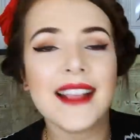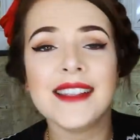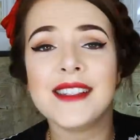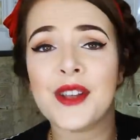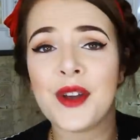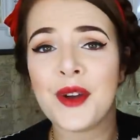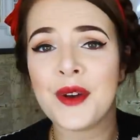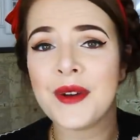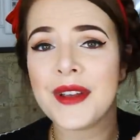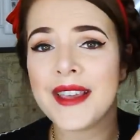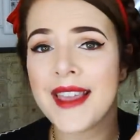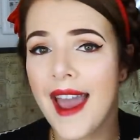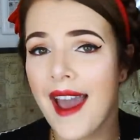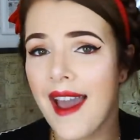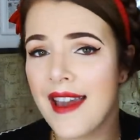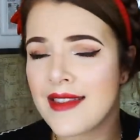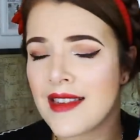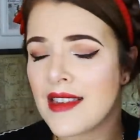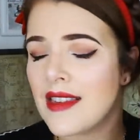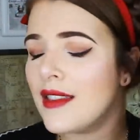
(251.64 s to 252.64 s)
So
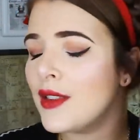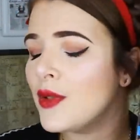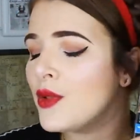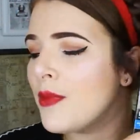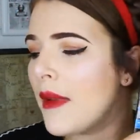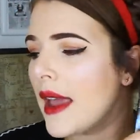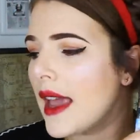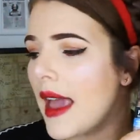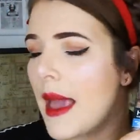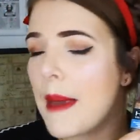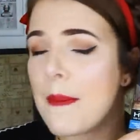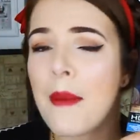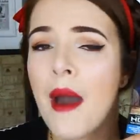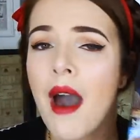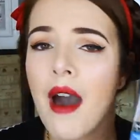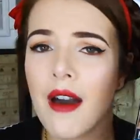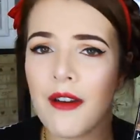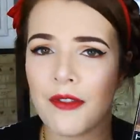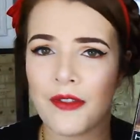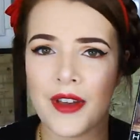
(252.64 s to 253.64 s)
yeah, I think this would make a
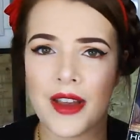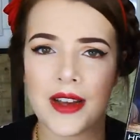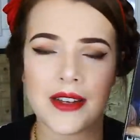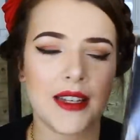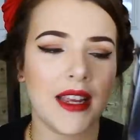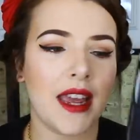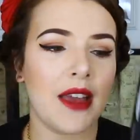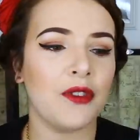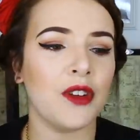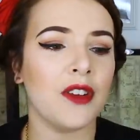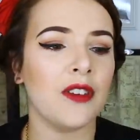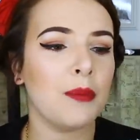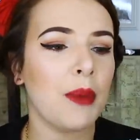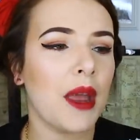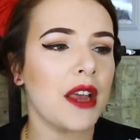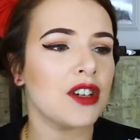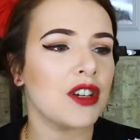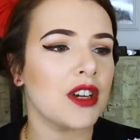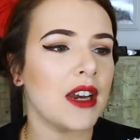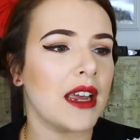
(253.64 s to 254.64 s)
perfect gift,
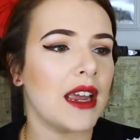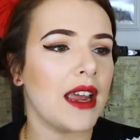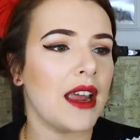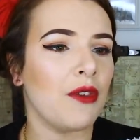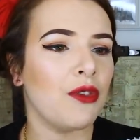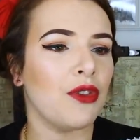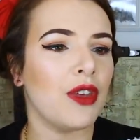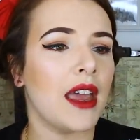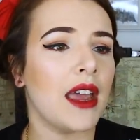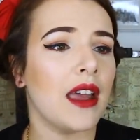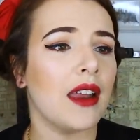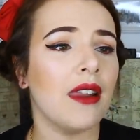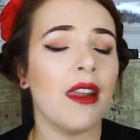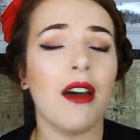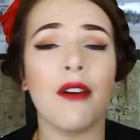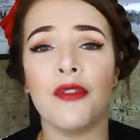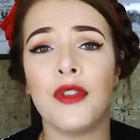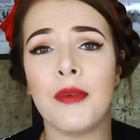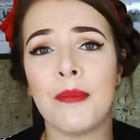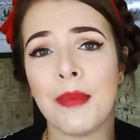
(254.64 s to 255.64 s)
especially if they
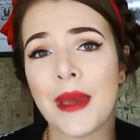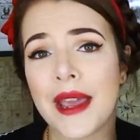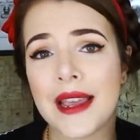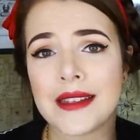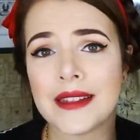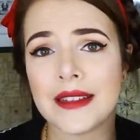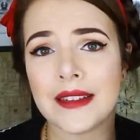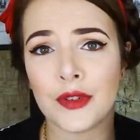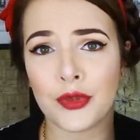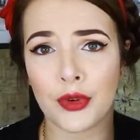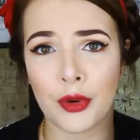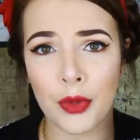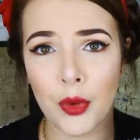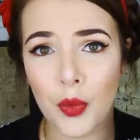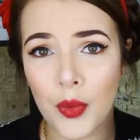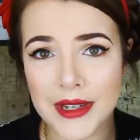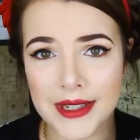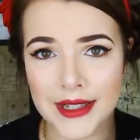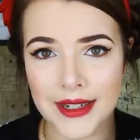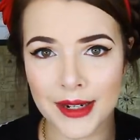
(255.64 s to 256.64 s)
love the beasts from
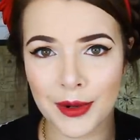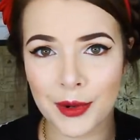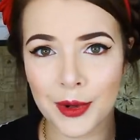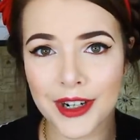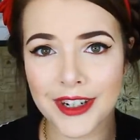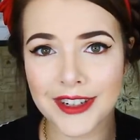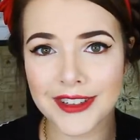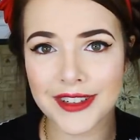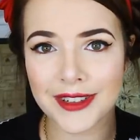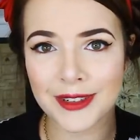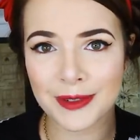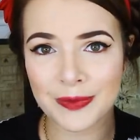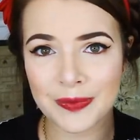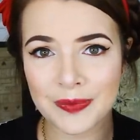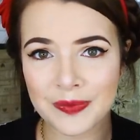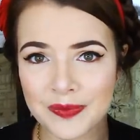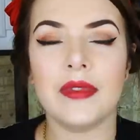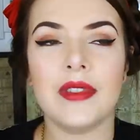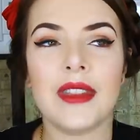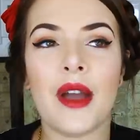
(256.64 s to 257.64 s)
the Wizarding World.
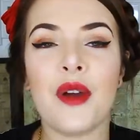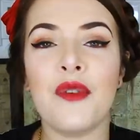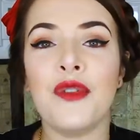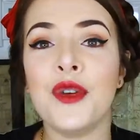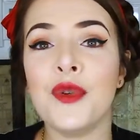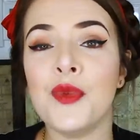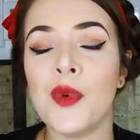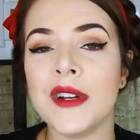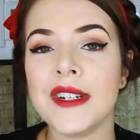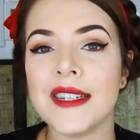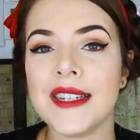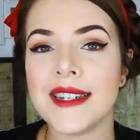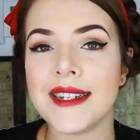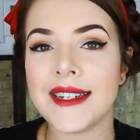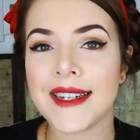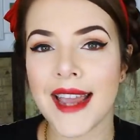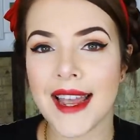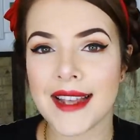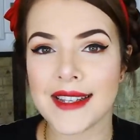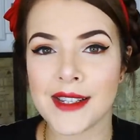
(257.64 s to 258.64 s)
Now, if you
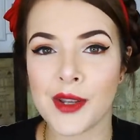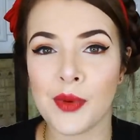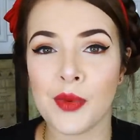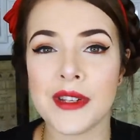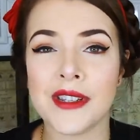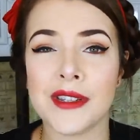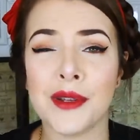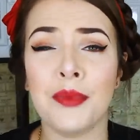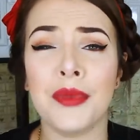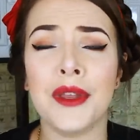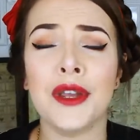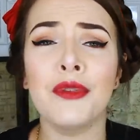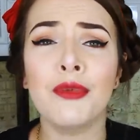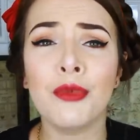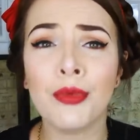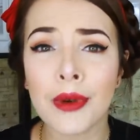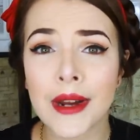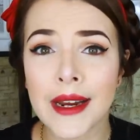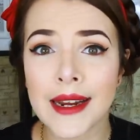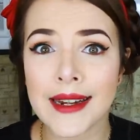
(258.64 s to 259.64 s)
wanted to get someone
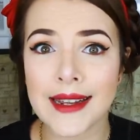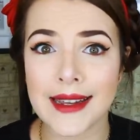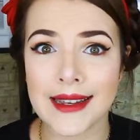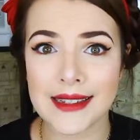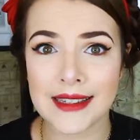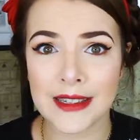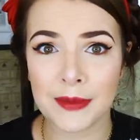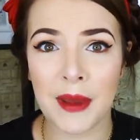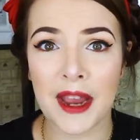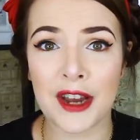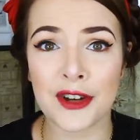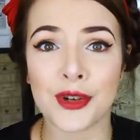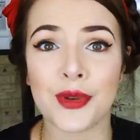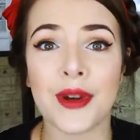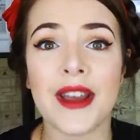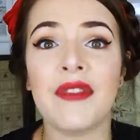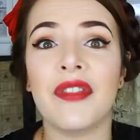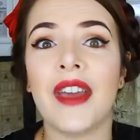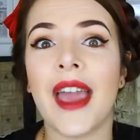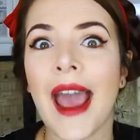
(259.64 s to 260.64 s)
something really
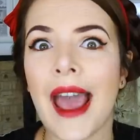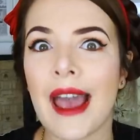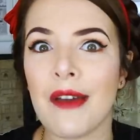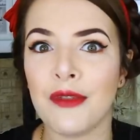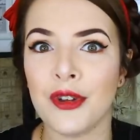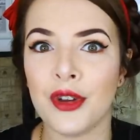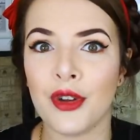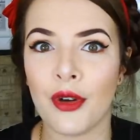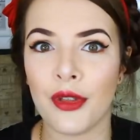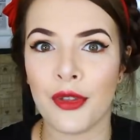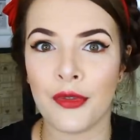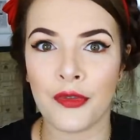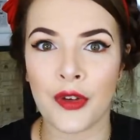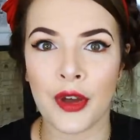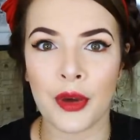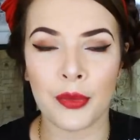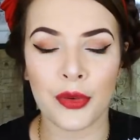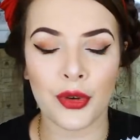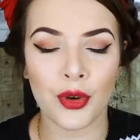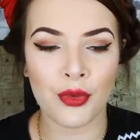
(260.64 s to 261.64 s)
special, if they haven't got the
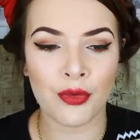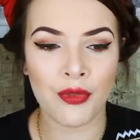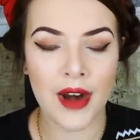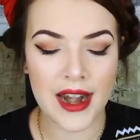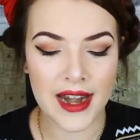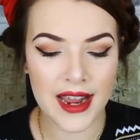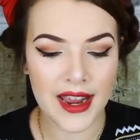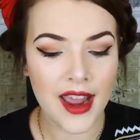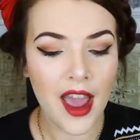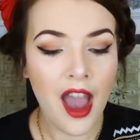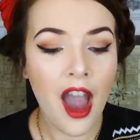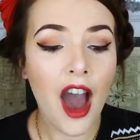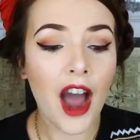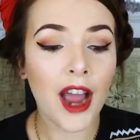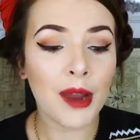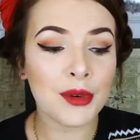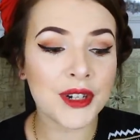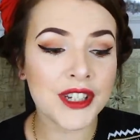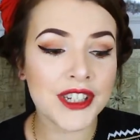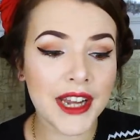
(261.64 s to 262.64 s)
films already,
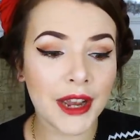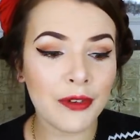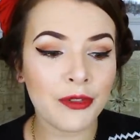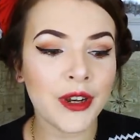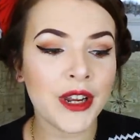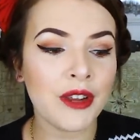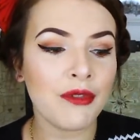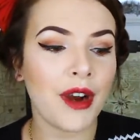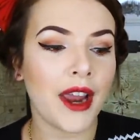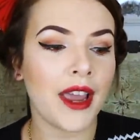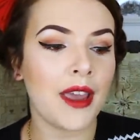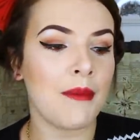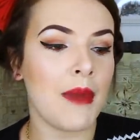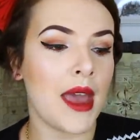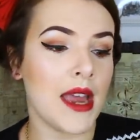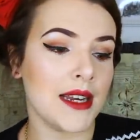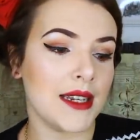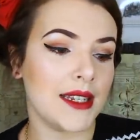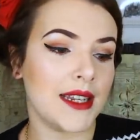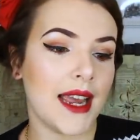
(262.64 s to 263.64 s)
I would definitely
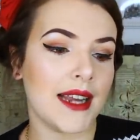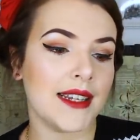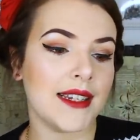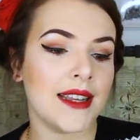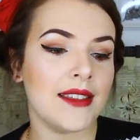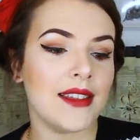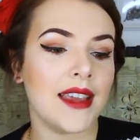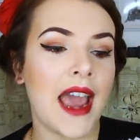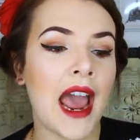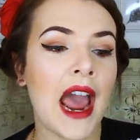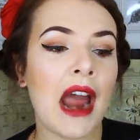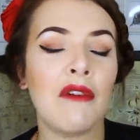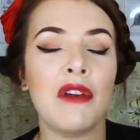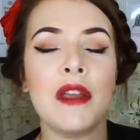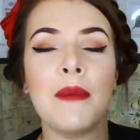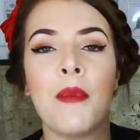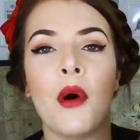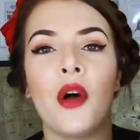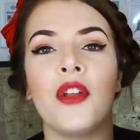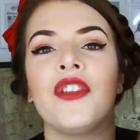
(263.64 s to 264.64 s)
recommend getting the
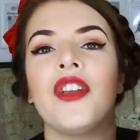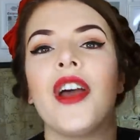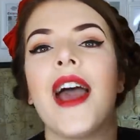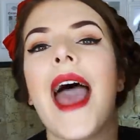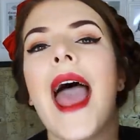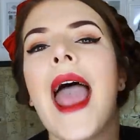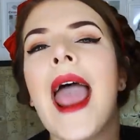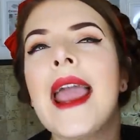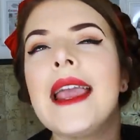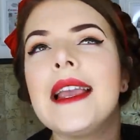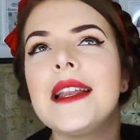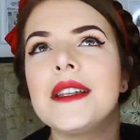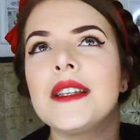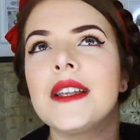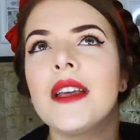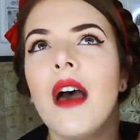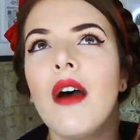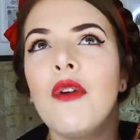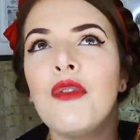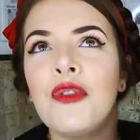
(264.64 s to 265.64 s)
Harry Potter
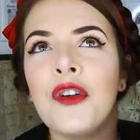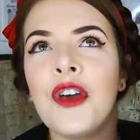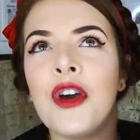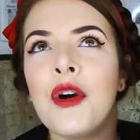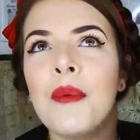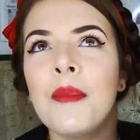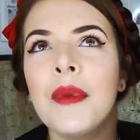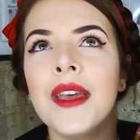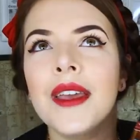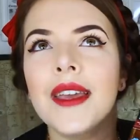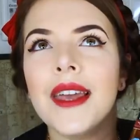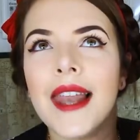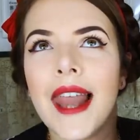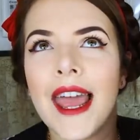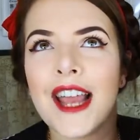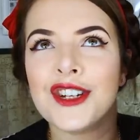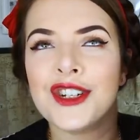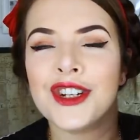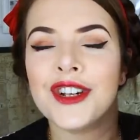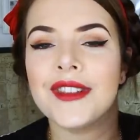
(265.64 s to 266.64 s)
8 film
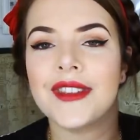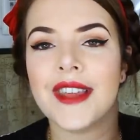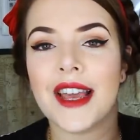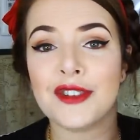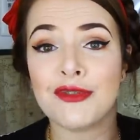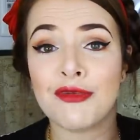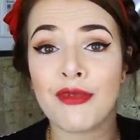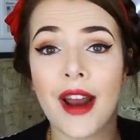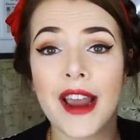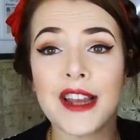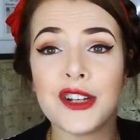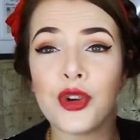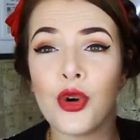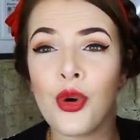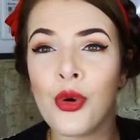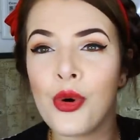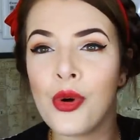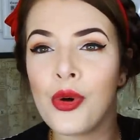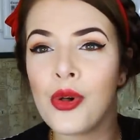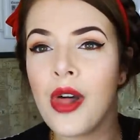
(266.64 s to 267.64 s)
collection. That's right,
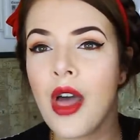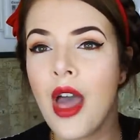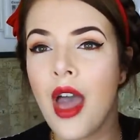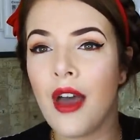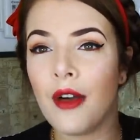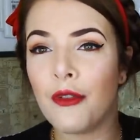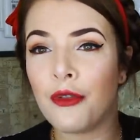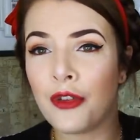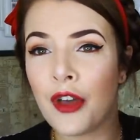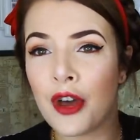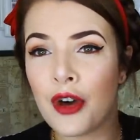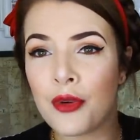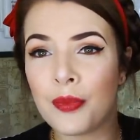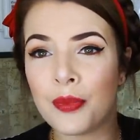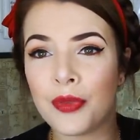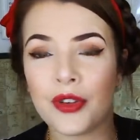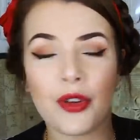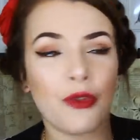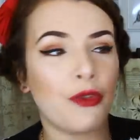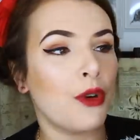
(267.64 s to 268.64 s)
all
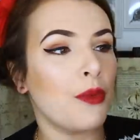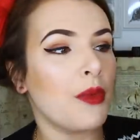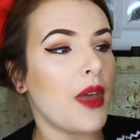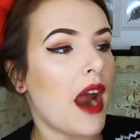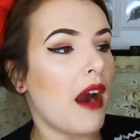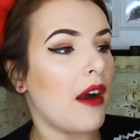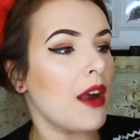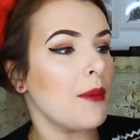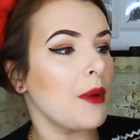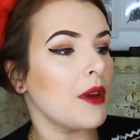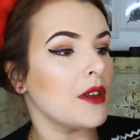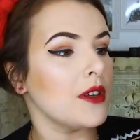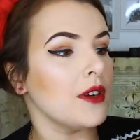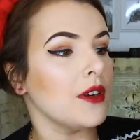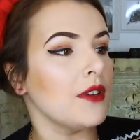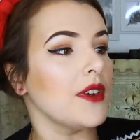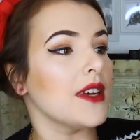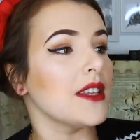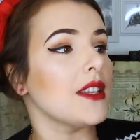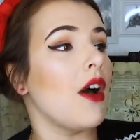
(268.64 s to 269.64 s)
films from the Harry Potter
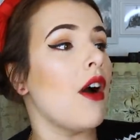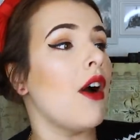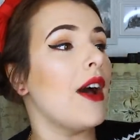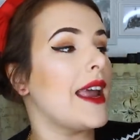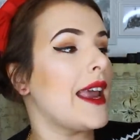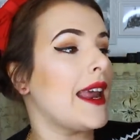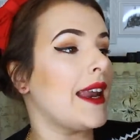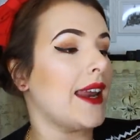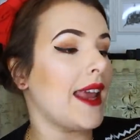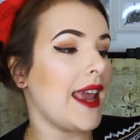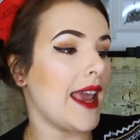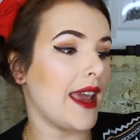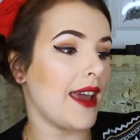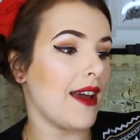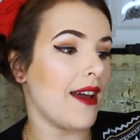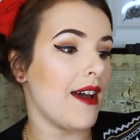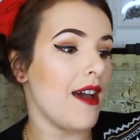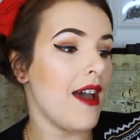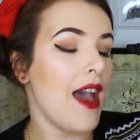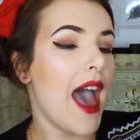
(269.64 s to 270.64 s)
universe are in
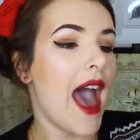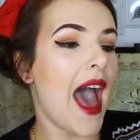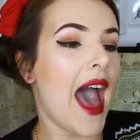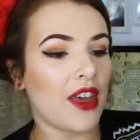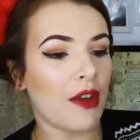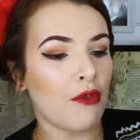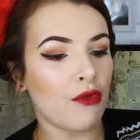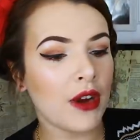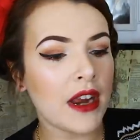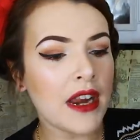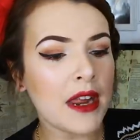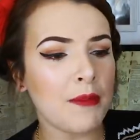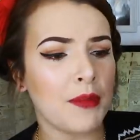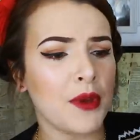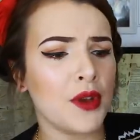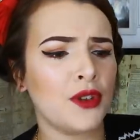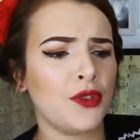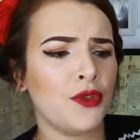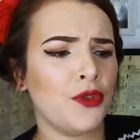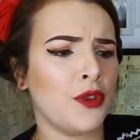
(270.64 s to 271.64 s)
here. They're really
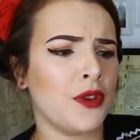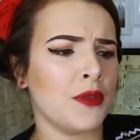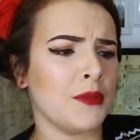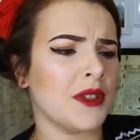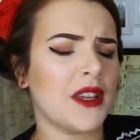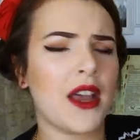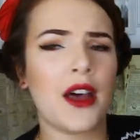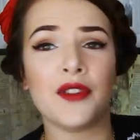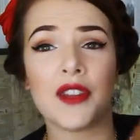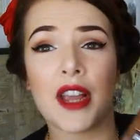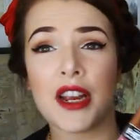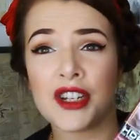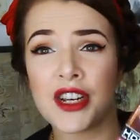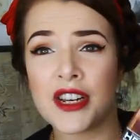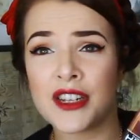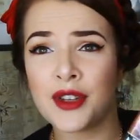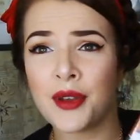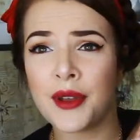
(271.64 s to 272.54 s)
beautiful themselves, actually.